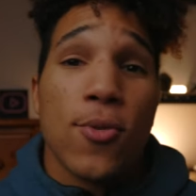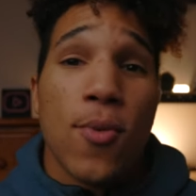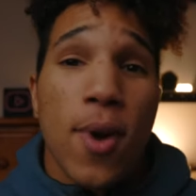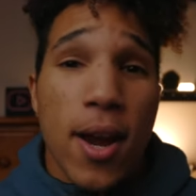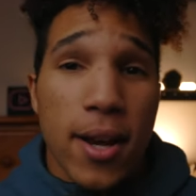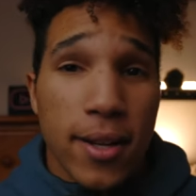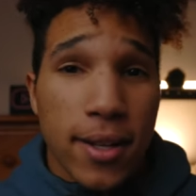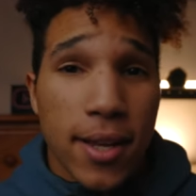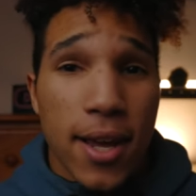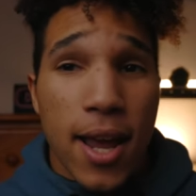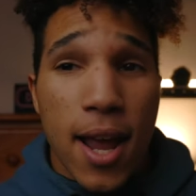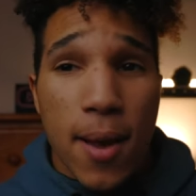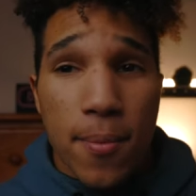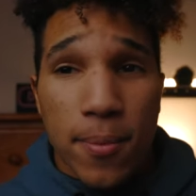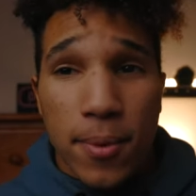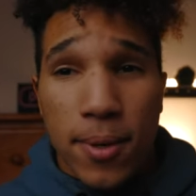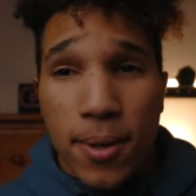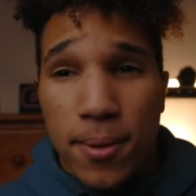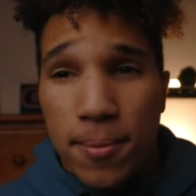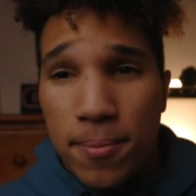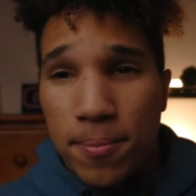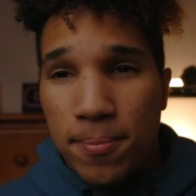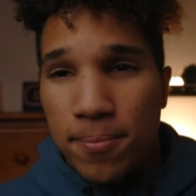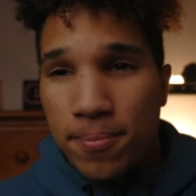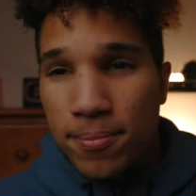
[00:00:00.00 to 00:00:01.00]
wide
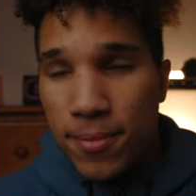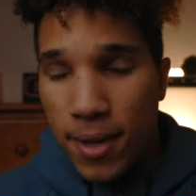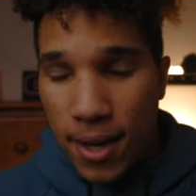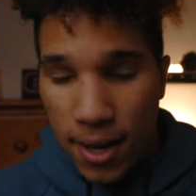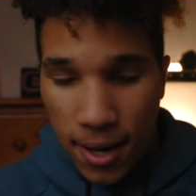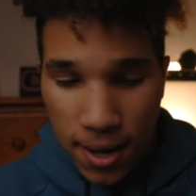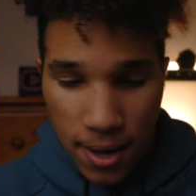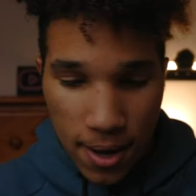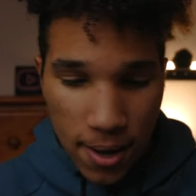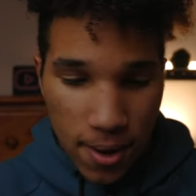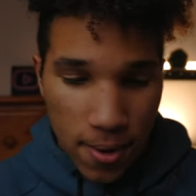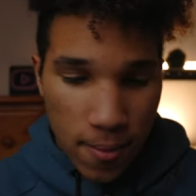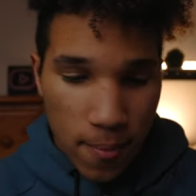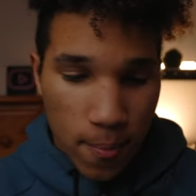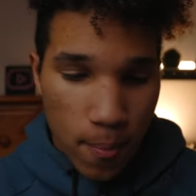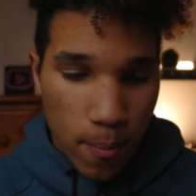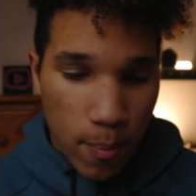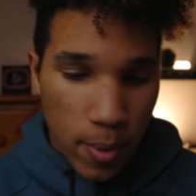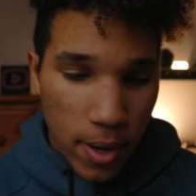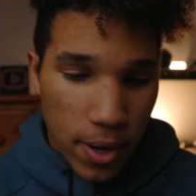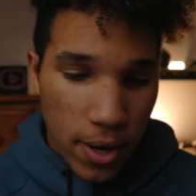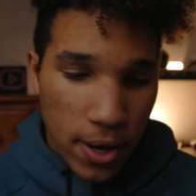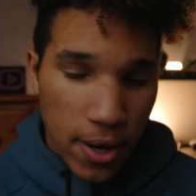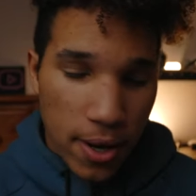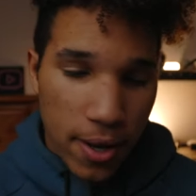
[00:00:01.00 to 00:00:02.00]
camera,
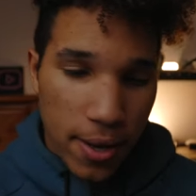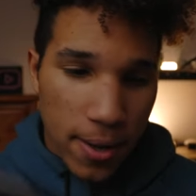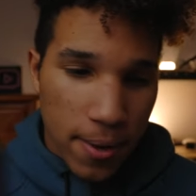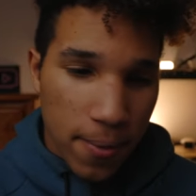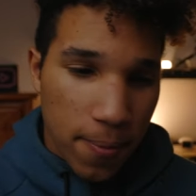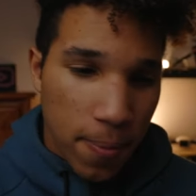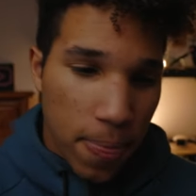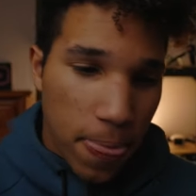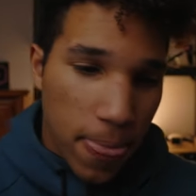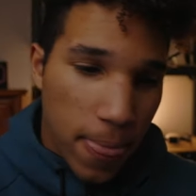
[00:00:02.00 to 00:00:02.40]
but